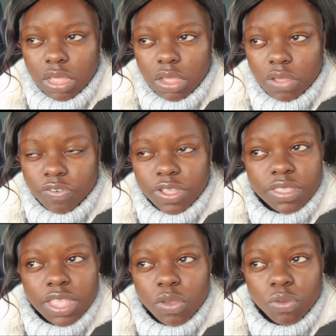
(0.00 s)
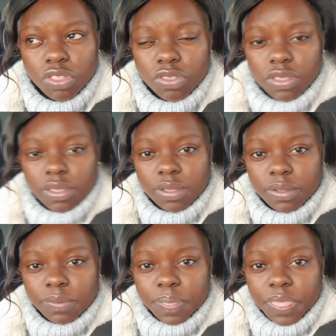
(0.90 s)
So did first they change day from 9 to
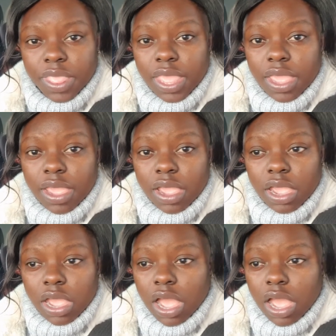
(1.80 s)
1 to 9 to 2?